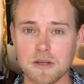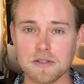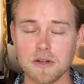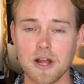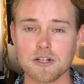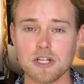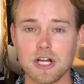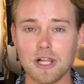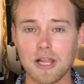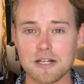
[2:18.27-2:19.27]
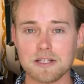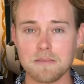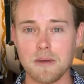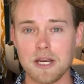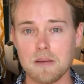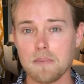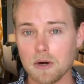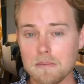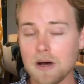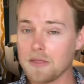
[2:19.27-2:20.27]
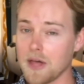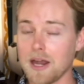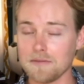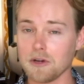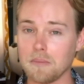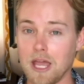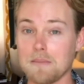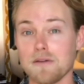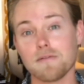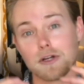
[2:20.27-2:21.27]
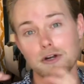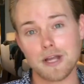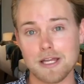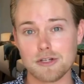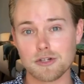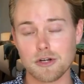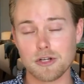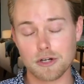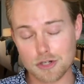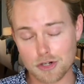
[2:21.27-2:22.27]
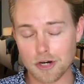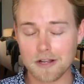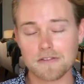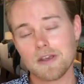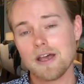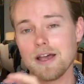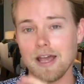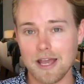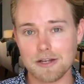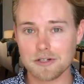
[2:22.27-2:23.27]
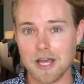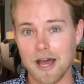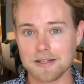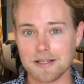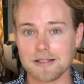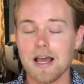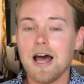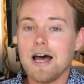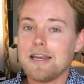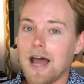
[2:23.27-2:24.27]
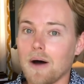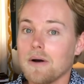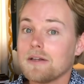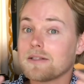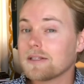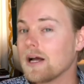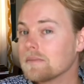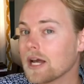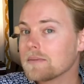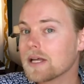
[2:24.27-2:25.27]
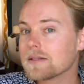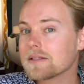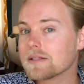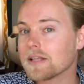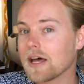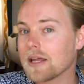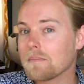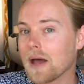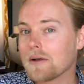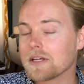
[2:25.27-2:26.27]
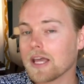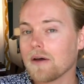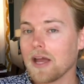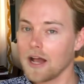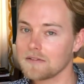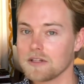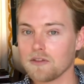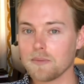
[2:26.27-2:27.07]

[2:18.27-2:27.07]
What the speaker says: means they're actually collecting money per month out of your payment for your insurance and your taxes. Now, sometimes that impound account has enough